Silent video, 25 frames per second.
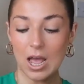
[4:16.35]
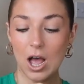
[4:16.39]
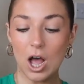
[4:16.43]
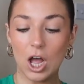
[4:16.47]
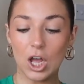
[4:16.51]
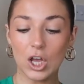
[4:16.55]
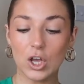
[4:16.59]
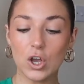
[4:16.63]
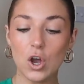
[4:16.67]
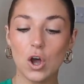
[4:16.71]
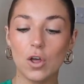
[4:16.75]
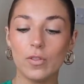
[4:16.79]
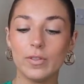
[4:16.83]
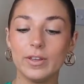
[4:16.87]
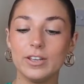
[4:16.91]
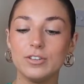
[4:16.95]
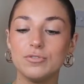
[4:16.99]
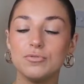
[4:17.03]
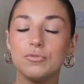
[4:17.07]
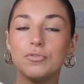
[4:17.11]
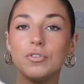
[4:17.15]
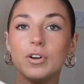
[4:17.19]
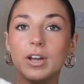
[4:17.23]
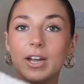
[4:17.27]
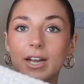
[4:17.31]
I got this
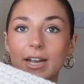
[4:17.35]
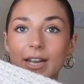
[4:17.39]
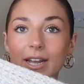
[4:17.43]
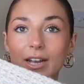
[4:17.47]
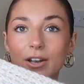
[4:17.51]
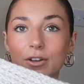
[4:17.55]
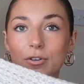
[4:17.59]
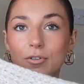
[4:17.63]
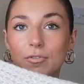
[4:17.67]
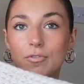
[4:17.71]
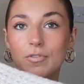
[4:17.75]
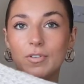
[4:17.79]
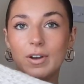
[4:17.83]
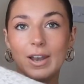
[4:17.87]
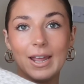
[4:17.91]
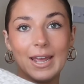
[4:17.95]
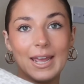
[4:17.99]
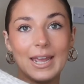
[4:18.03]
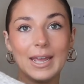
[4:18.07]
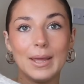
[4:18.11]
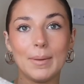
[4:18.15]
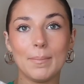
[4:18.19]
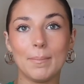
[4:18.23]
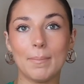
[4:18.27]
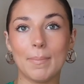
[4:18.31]
really
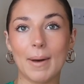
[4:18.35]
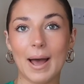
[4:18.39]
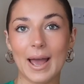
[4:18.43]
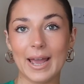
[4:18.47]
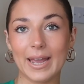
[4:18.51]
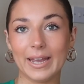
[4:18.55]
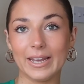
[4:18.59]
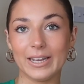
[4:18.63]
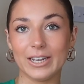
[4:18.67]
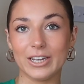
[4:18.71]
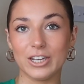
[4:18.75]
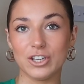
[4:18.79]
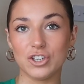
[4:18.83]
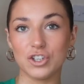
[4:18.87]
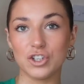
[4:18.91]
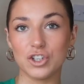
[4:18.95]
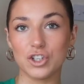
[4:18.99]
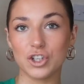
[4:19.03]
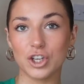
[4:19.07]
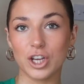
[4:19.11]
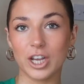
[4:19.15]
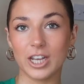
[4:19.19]
lovely beige.